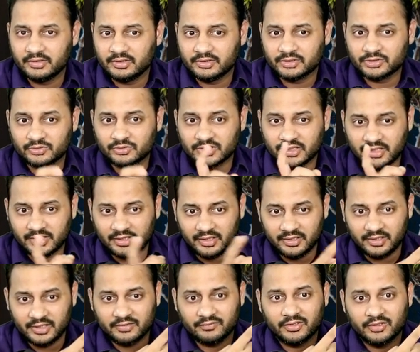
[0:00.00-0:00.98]
So the
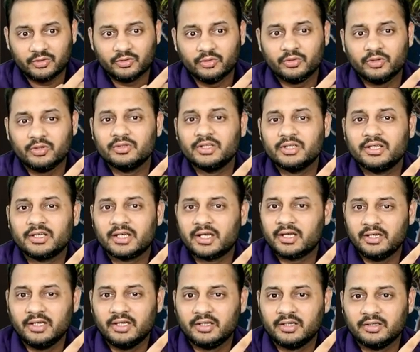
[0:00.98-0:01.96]
credit will go to the
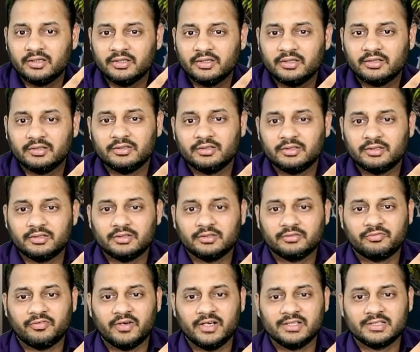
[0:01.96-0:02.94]

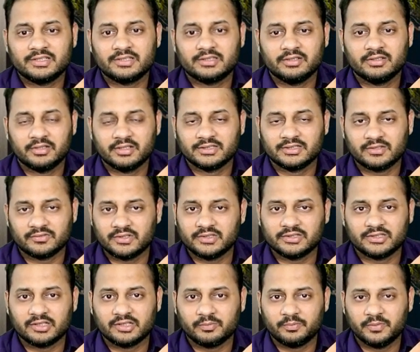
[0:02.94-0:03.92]
funds, reserves
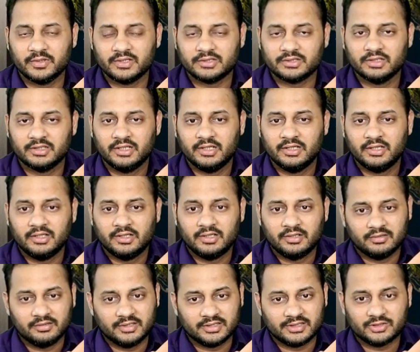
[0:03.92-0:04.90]
and surplus.
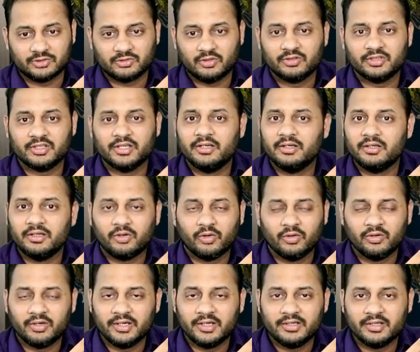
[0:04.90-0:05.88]
This is
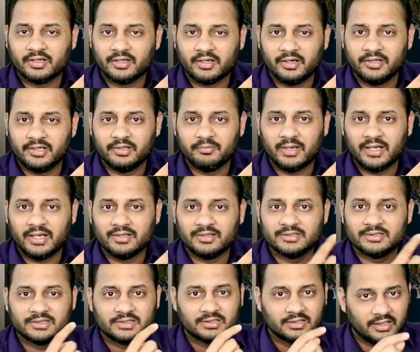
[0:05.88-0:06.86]
already a credit
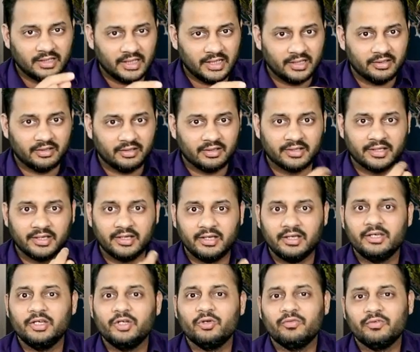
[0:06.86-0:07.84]
balance. And
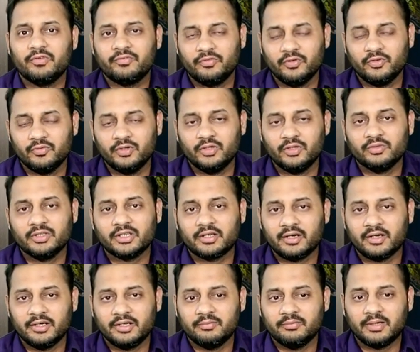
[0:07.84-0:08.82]
again, if you will do the
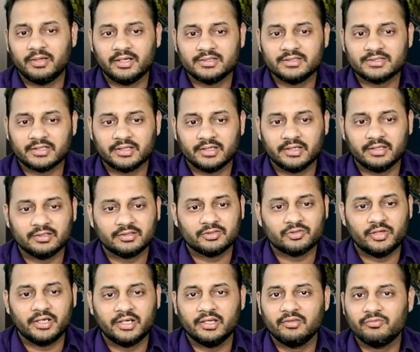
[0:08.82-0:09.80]
credit balance again, so
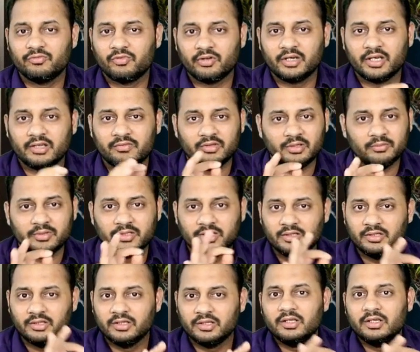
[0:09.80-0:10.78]
1840 will be
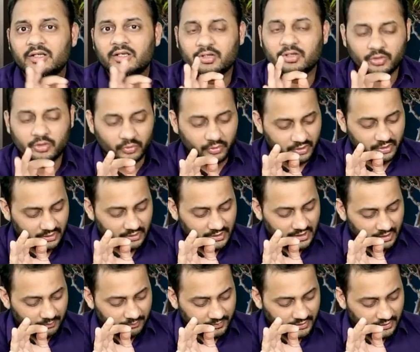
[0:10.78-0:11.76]
the total
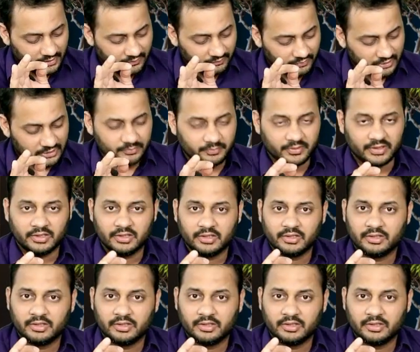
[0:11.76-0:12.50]
capital investment.